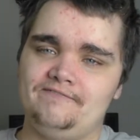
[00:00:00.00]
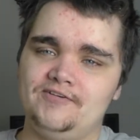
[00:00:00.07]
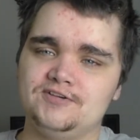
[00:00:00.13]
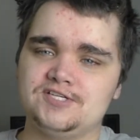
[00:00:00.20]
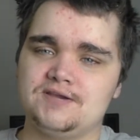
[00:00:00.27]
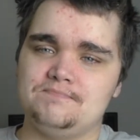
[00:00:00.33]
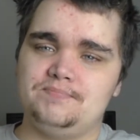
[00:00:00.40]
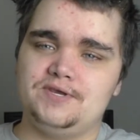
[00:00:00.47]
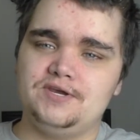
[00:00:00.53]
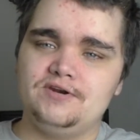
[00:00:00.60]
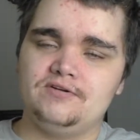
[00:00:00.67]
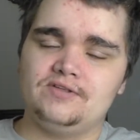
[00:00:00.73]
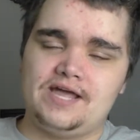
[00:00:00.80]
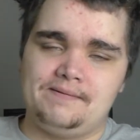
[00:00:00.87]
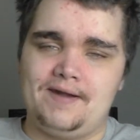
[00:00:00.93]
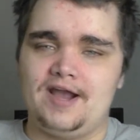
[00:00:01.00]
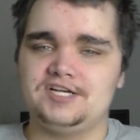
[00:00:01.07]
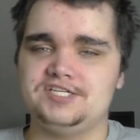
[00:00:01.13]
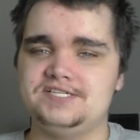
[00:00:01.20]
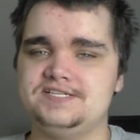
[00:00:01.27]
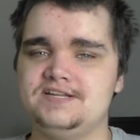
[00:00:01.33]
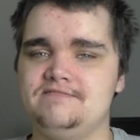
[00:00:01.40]
PhilsComputerLab
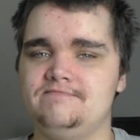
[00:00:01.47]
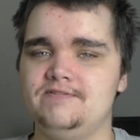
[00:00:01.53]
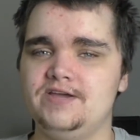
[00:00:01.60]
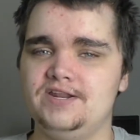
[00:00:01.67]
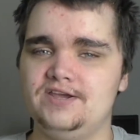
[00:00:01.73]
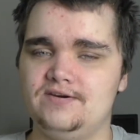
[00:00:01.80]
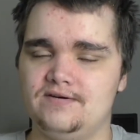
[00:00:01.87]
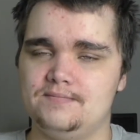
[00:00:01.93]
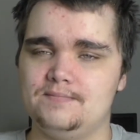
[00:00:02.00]
actually did a video